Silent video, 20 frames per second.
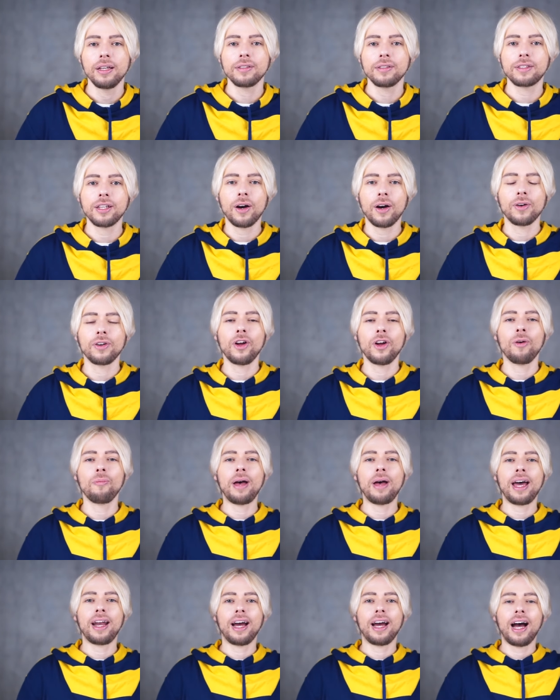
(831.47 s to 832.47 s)
So, no
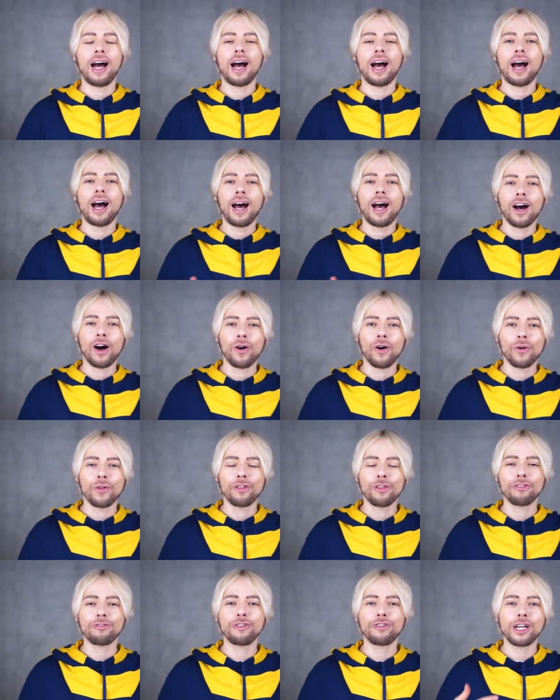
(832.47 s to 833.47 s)
matter how
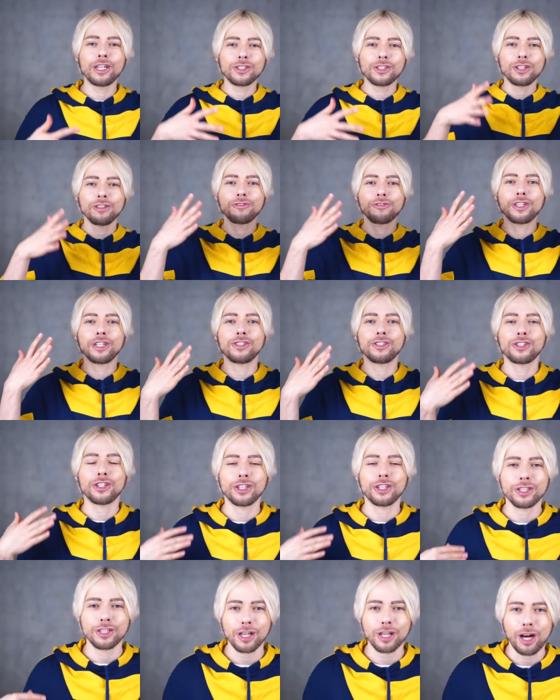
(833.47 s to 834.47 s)
the facial
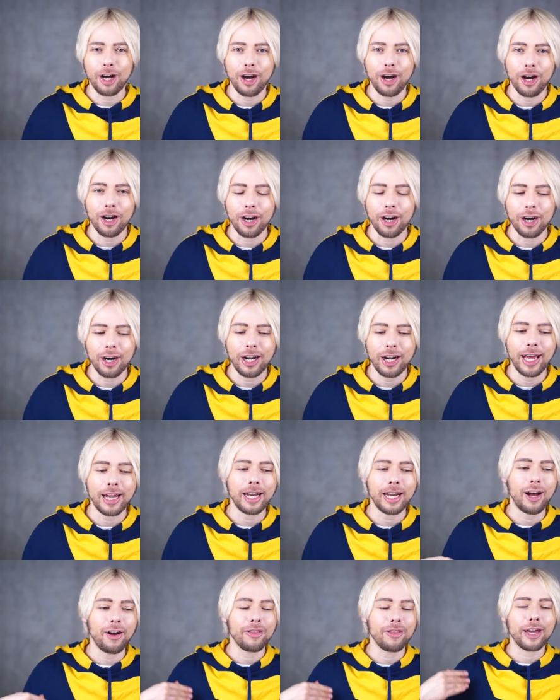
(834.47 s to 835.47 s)
features are
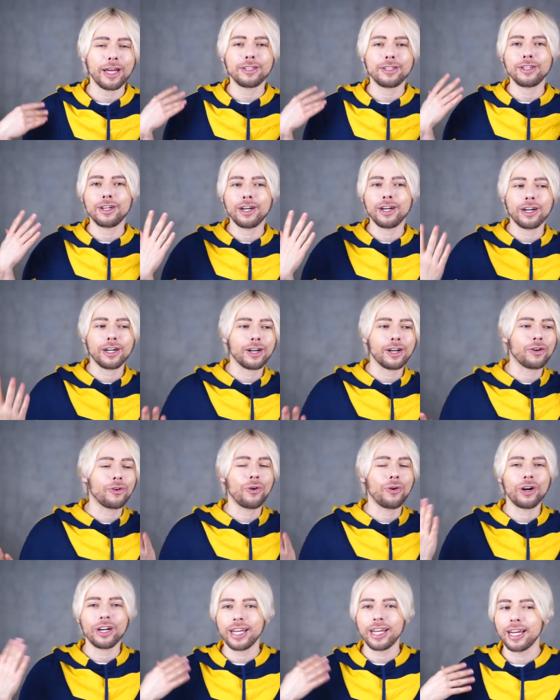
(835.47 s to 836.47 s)
and how they turn
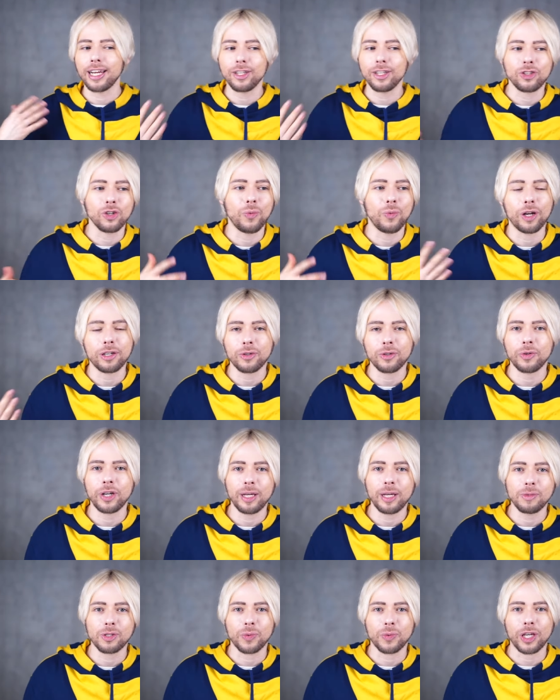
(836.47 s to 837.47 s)
accordingly to what
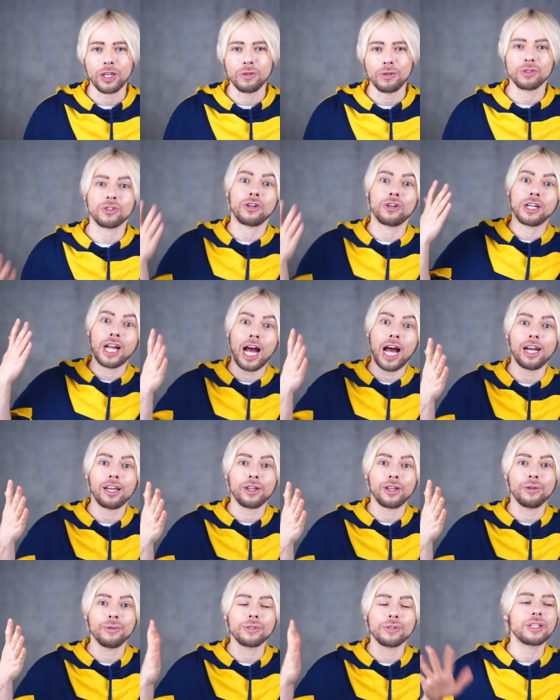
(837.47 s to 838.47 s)
creams we use or not
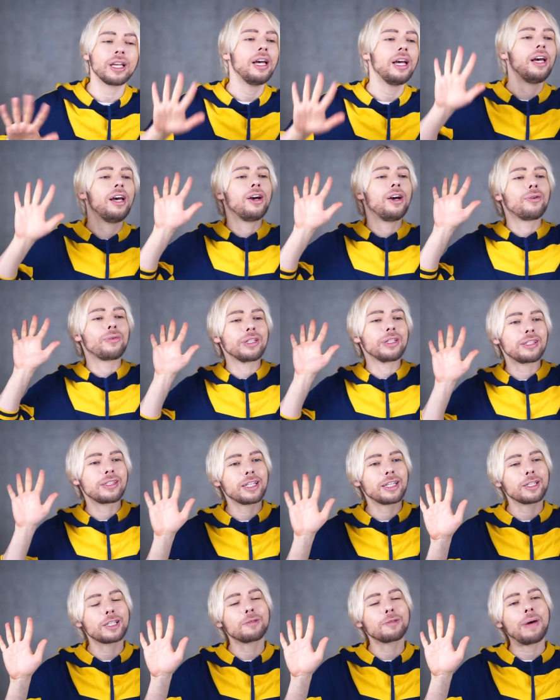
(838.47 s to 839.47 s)
use, we
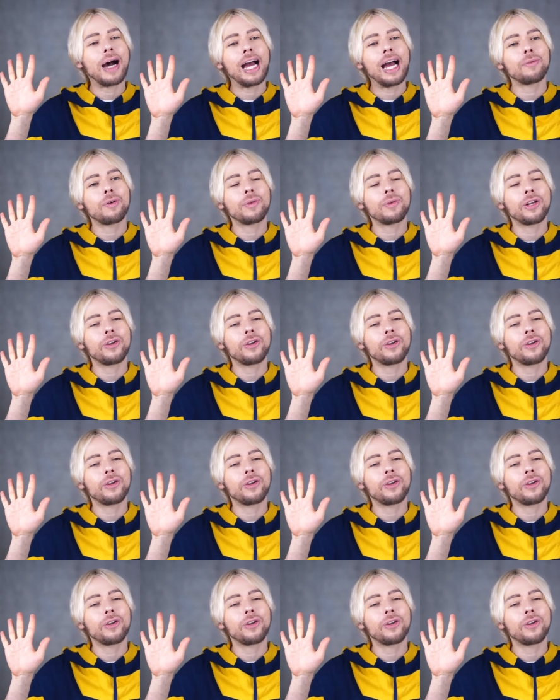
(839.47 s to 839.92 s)
still smile when